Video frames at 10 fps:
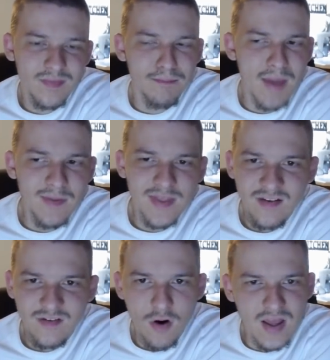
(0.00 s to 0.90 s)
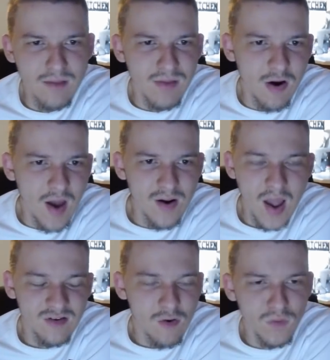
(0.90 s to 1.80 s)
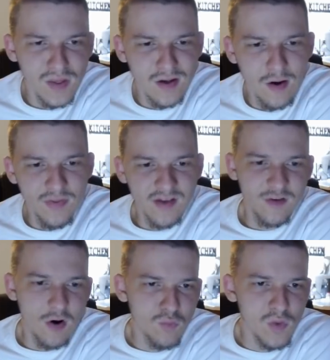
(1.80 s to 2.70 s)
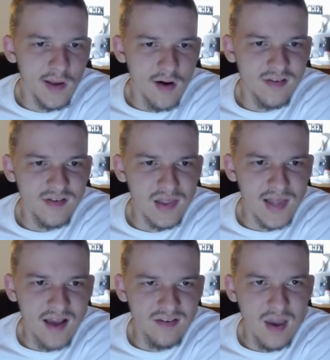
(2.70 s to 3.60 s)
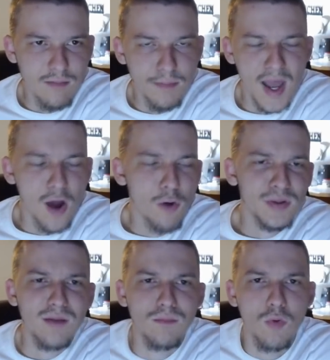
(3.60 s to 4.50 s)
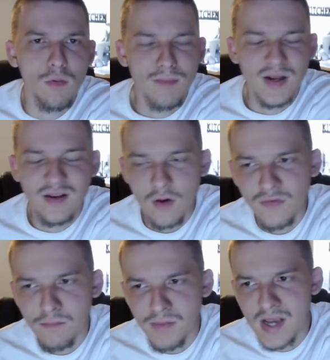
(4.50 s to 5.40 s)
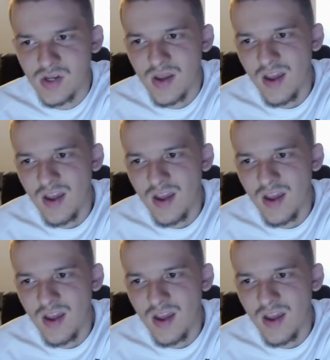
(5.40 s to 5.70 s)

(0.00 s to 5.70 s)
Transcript: maybe they start him here. I, I don't really know. They started Willie Cauley stein last game, but Powell played more minutes off the bench.